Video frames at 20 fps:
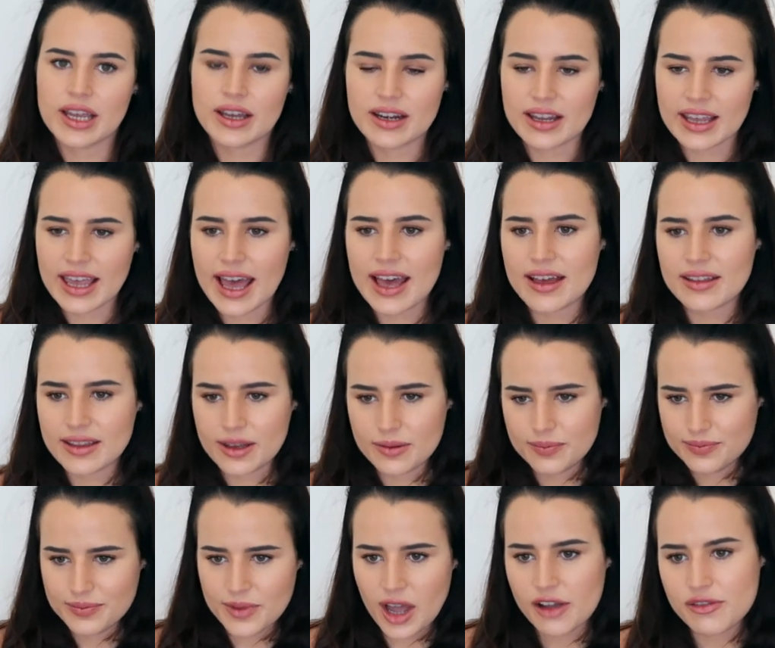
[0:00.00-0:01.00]
gonna get
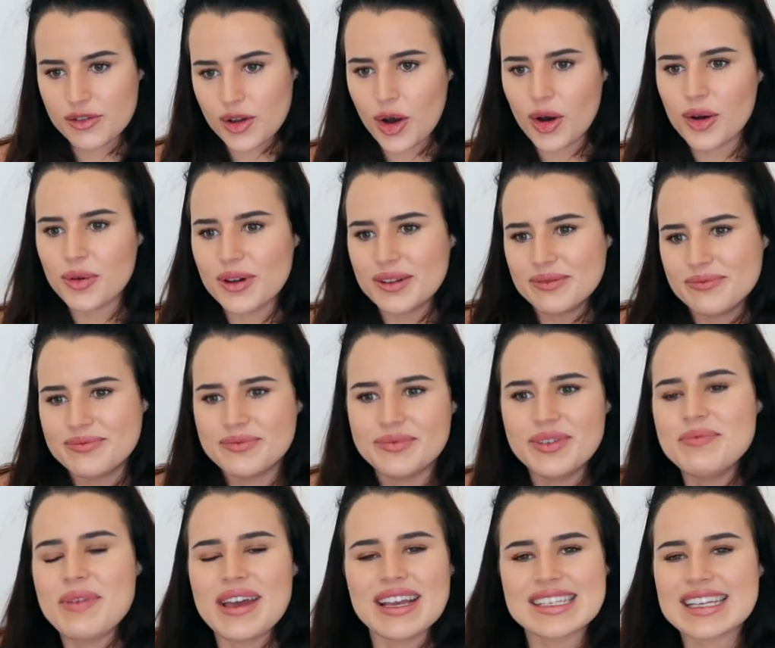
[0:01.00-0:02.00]
that I've got, and
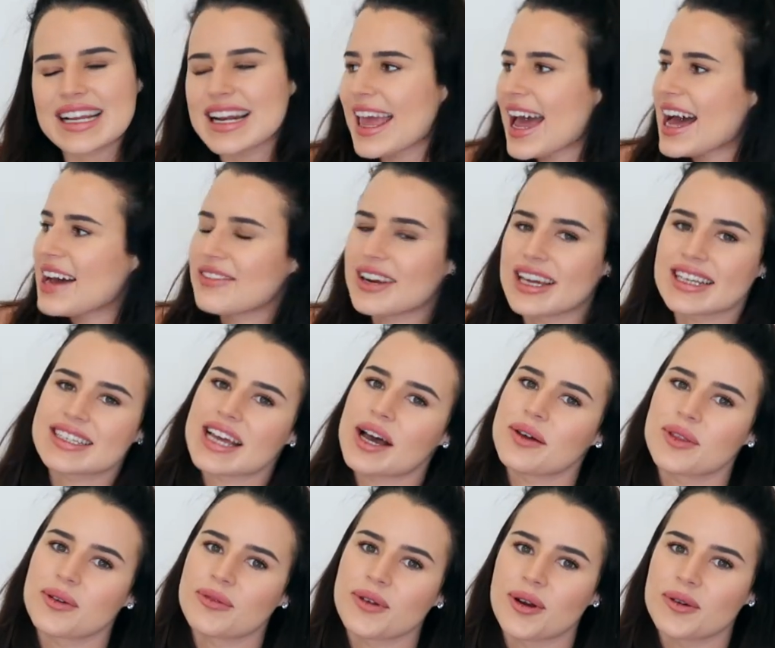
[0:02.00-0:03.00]
we basically have like
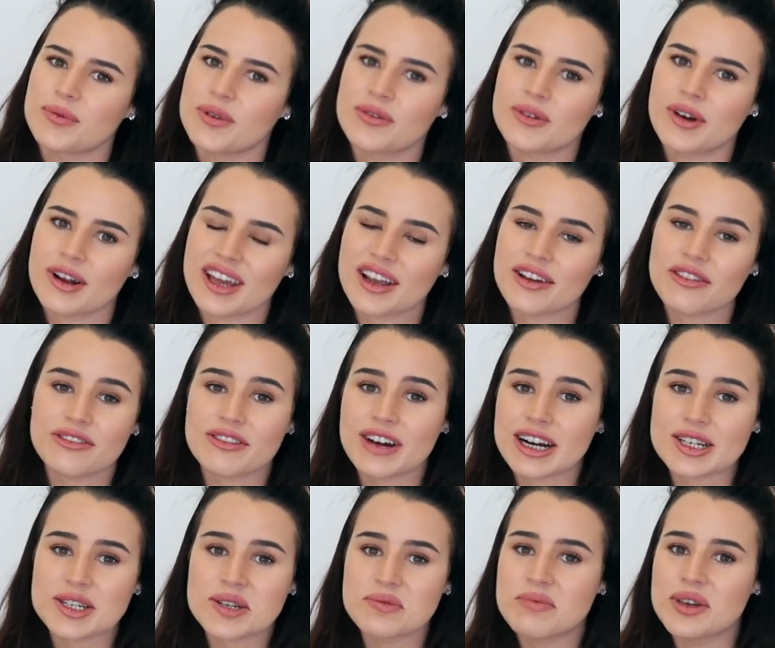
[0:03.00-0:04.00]
down the road, we've got like a
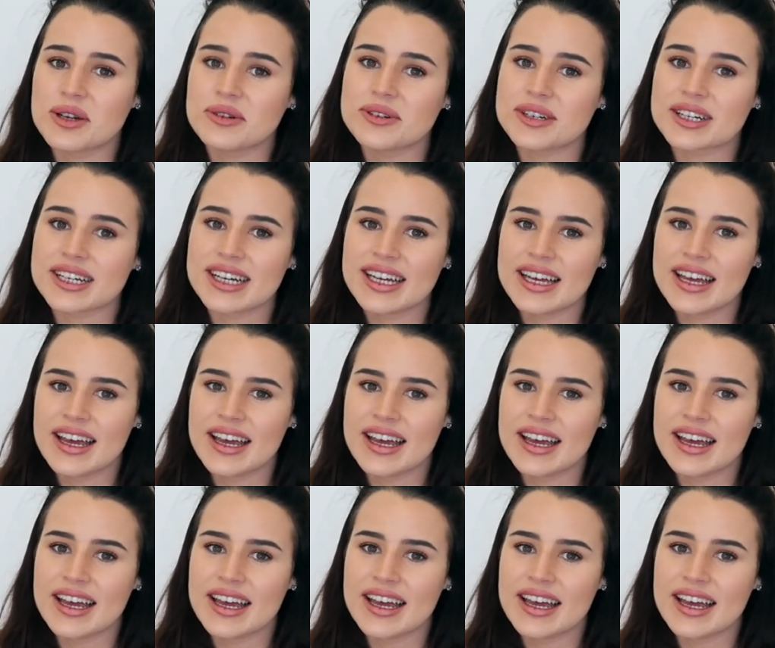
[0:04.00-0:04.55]
fresh milk